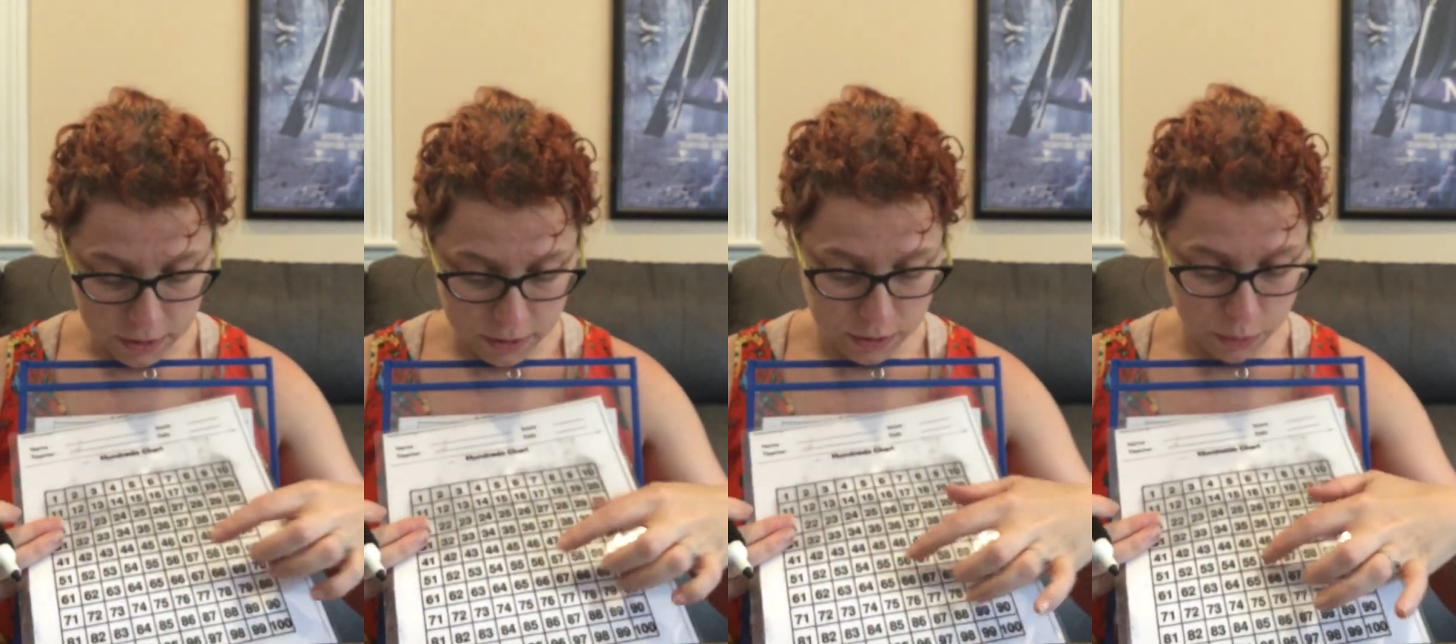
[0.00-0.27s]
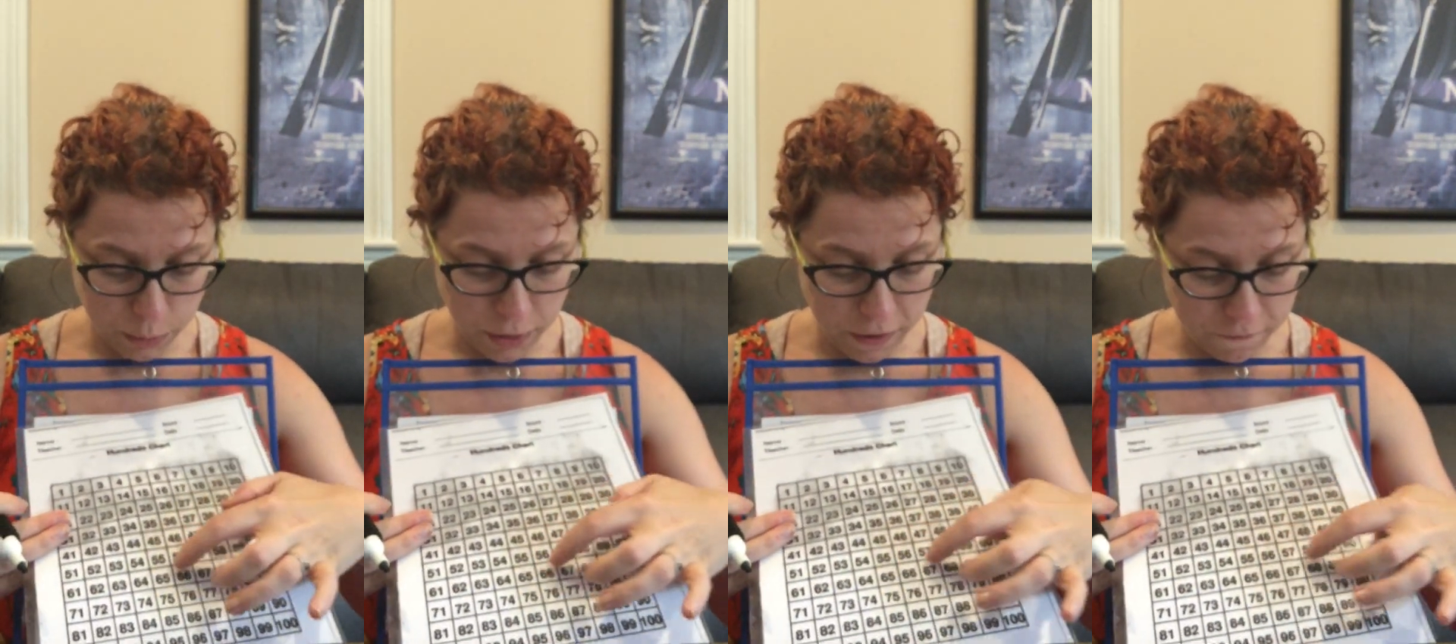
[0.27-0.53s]

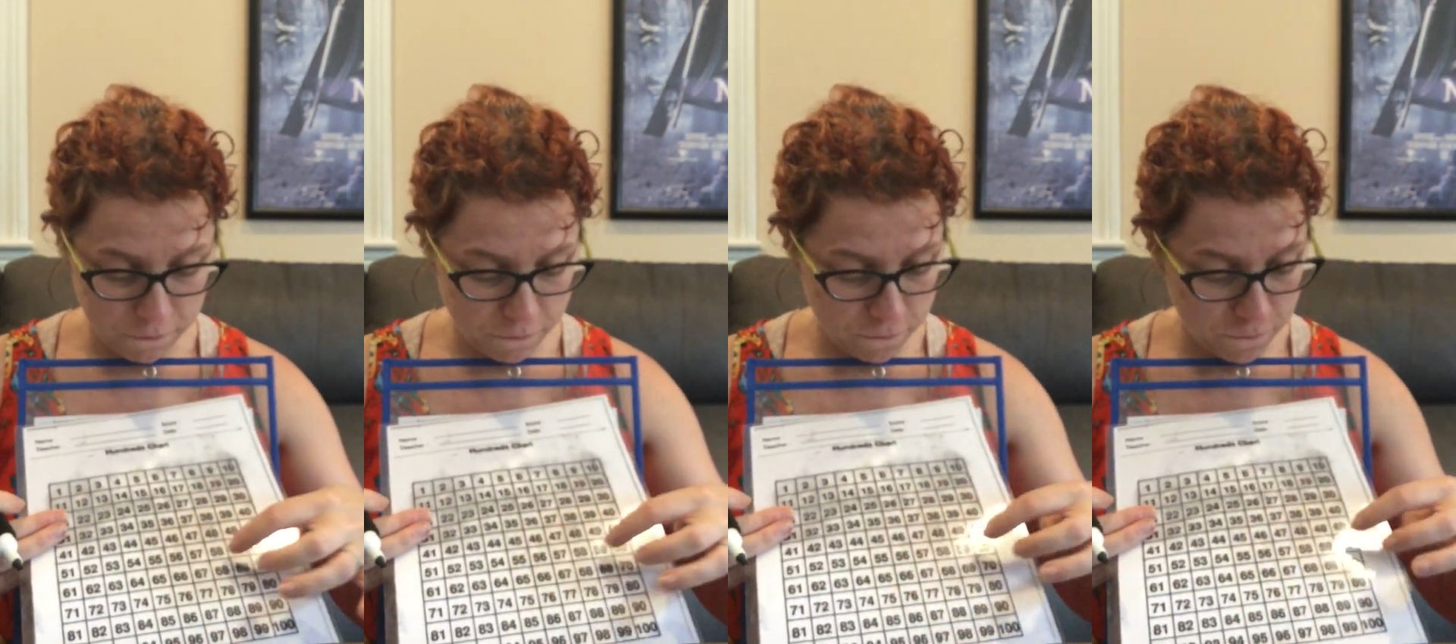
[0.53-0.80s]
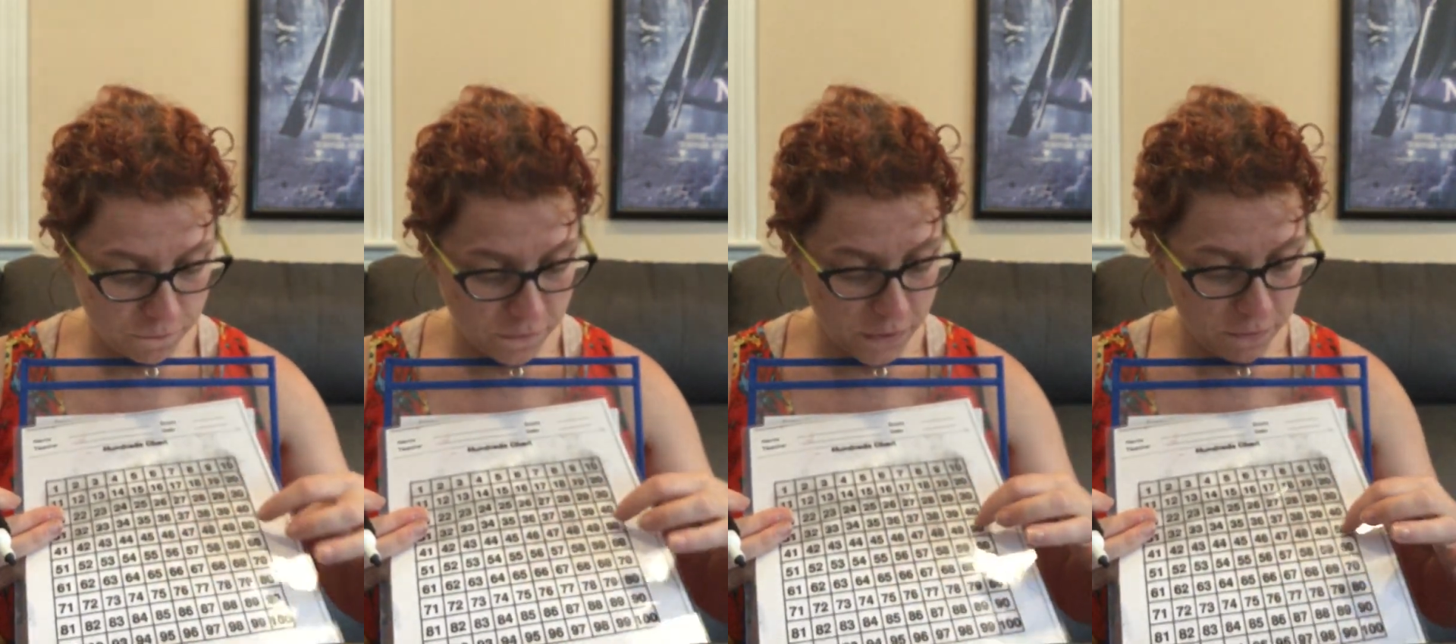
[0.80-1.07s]
So we're at
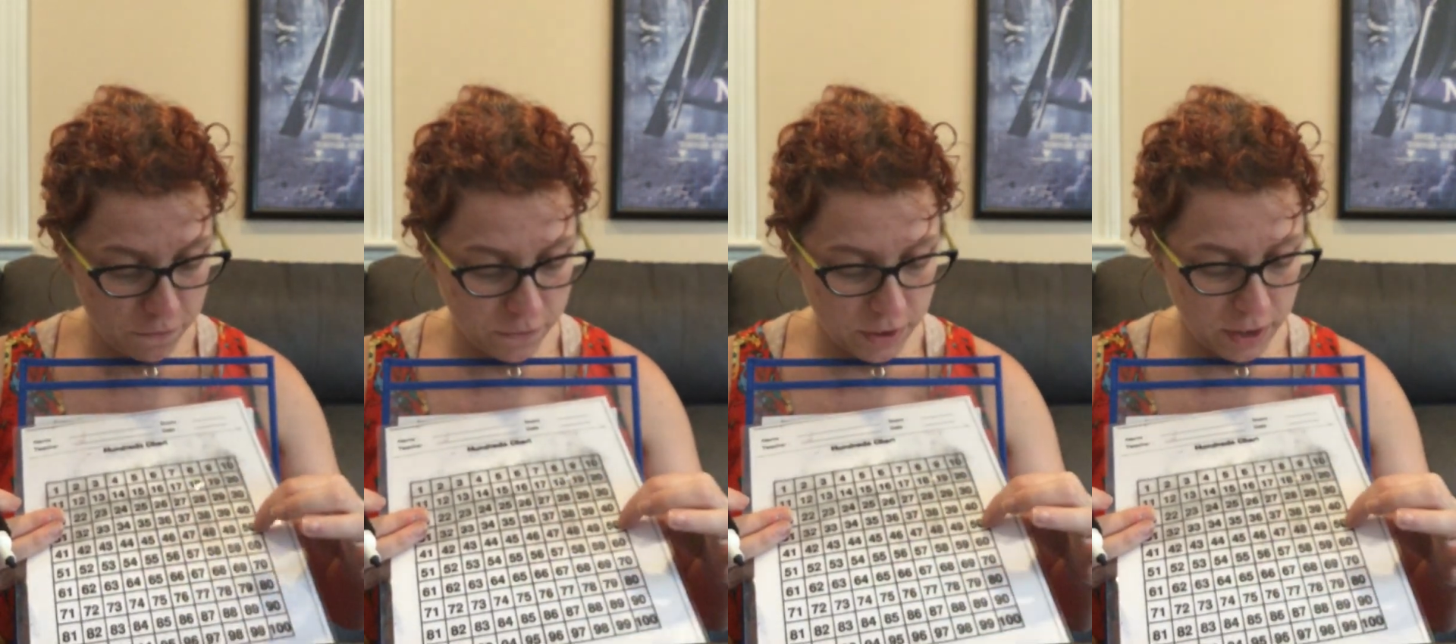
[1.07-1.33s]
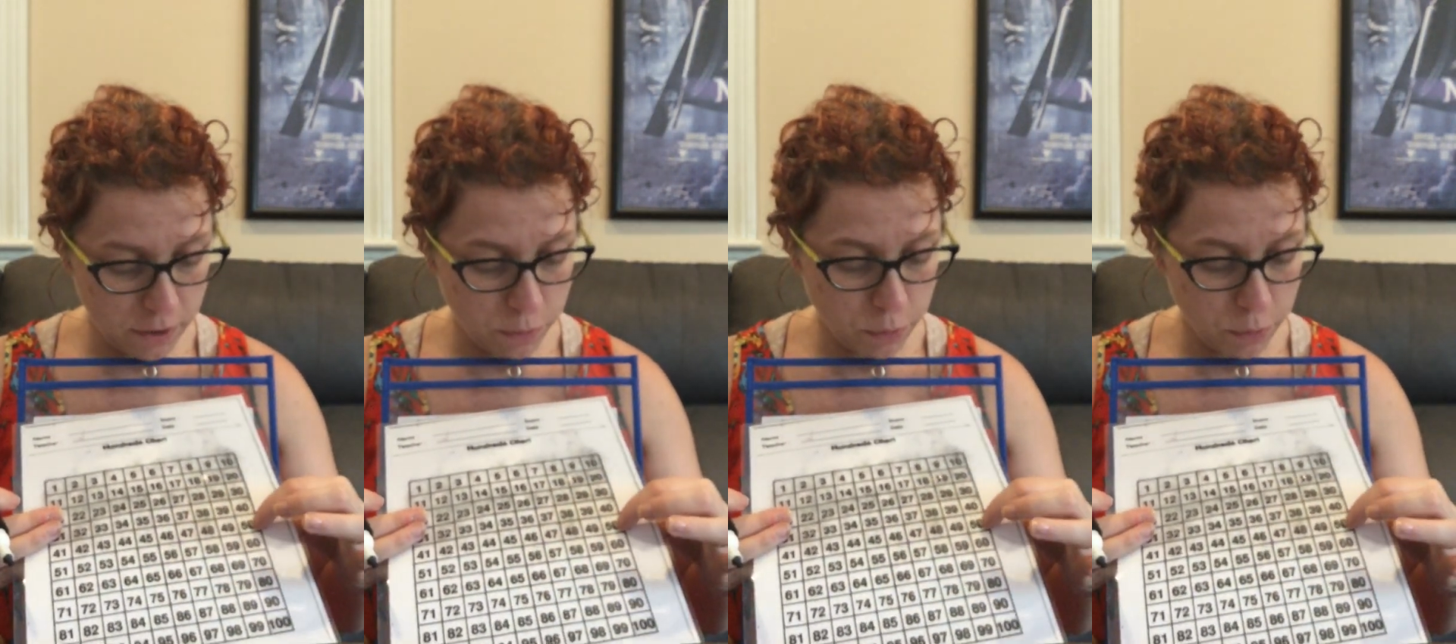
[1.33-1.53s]
50.